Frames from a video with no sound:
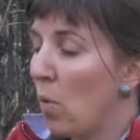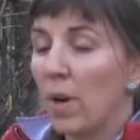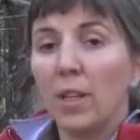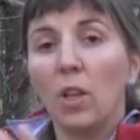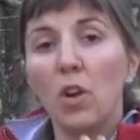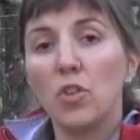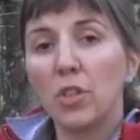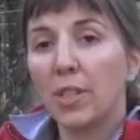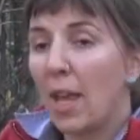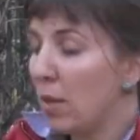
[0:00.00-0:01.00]
at larger
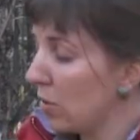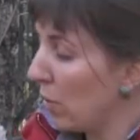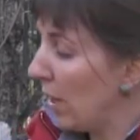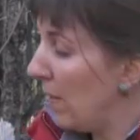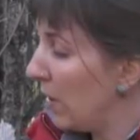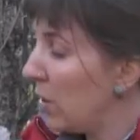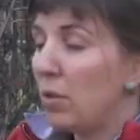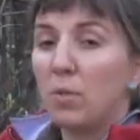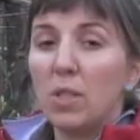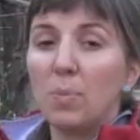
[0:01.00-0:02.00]
scales, or even
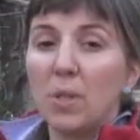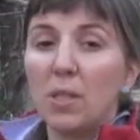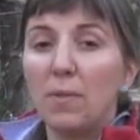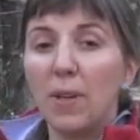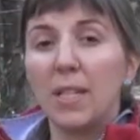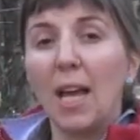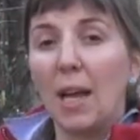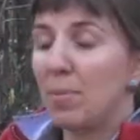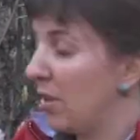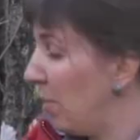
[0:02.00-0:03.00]
to specific
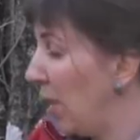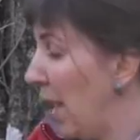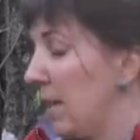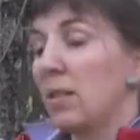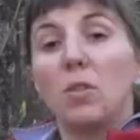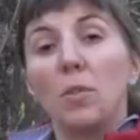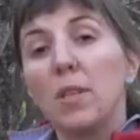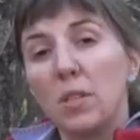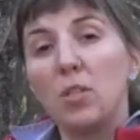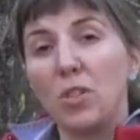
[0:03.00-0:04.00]
types of plants. So
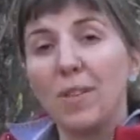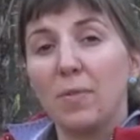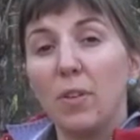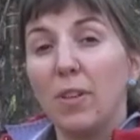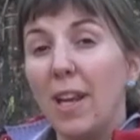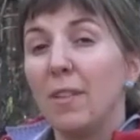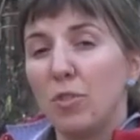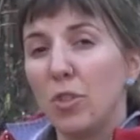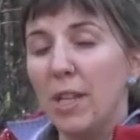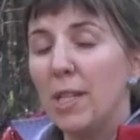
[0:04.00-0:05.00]
this is just for native
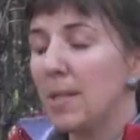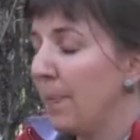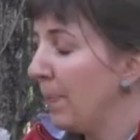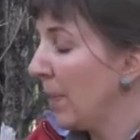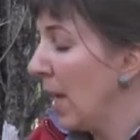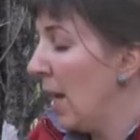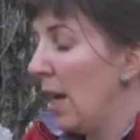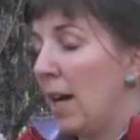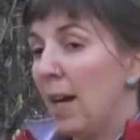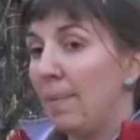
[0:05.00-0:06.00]
trees
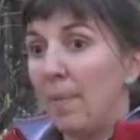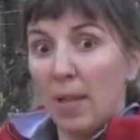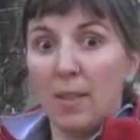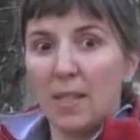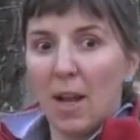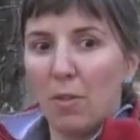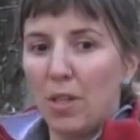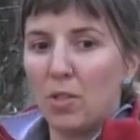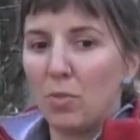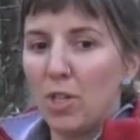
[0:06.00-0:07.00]
in the
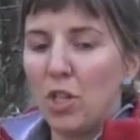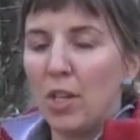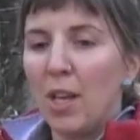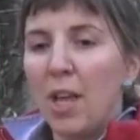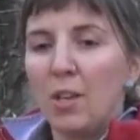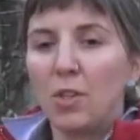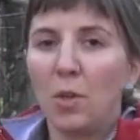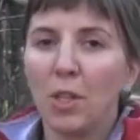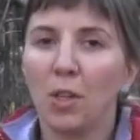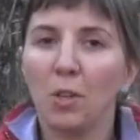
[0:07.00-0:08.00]
southeast region.
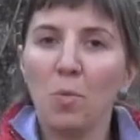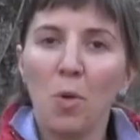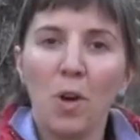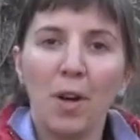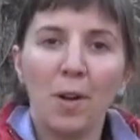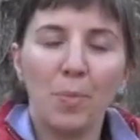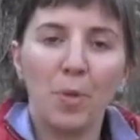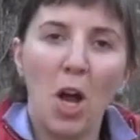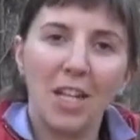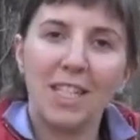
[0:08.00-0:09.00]
So a little more
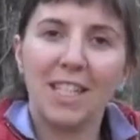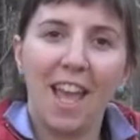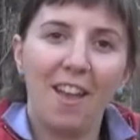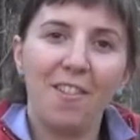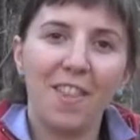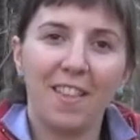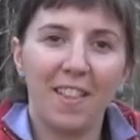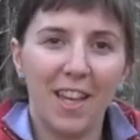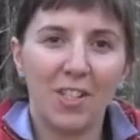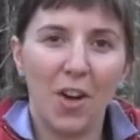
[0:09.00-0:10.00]
broad scale than the
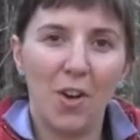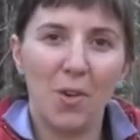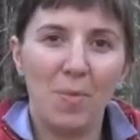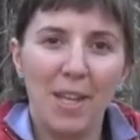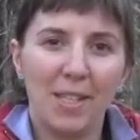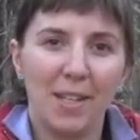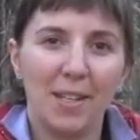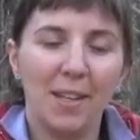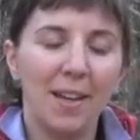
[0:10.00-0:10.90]
Lake Tahoe Basin